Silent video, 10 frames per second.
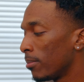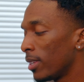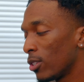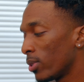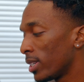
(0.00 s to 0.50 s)

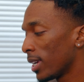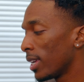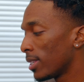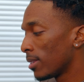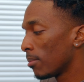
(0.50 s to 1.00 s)
This was
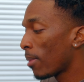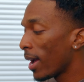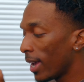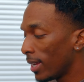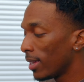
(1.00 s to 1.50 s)
just my
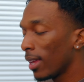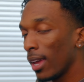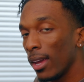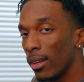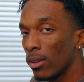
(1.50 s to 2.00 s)
edit
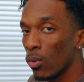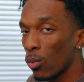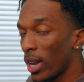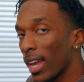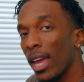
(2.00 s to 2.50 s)
and
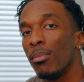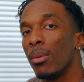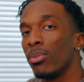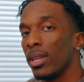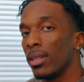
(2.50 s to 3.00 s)
what I came
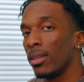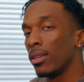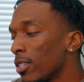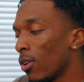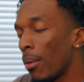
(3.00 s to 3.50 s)
up with.
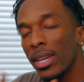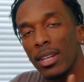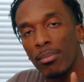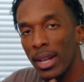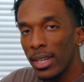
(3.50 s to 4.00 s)
So I'm gonna get
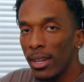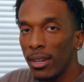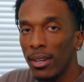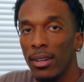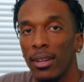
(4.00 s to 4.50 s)
up out of
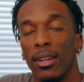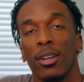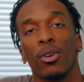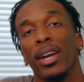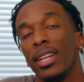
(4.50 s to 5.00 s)
here.
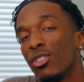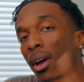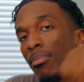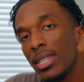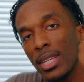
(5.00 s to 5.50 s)
Go ahead and
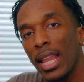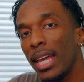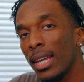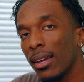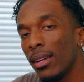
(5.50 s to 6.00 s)
drop this a
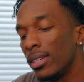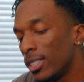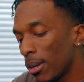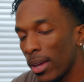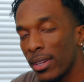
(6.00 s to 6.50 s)
like,
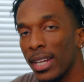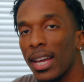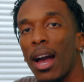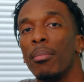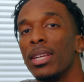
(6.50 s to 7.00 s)
jump down in the
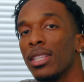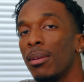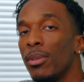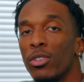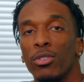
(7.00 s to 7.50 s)
comments, let
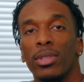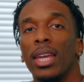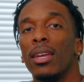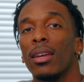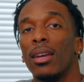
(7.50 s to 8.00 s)
me know what you
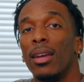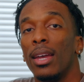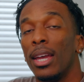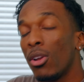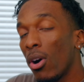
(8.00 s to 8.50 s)
think,
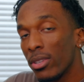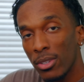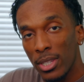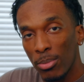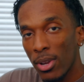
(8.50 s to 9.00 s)
and also
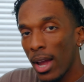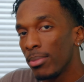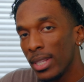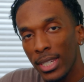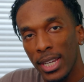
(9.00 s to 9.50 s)
subscribe
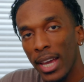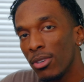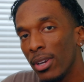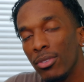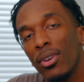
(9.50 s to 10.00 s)
to the
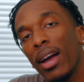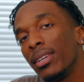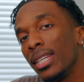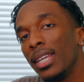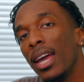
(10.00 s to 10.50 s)
channel if you
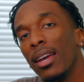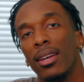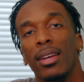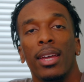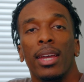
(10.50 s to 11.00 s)
haven't yet.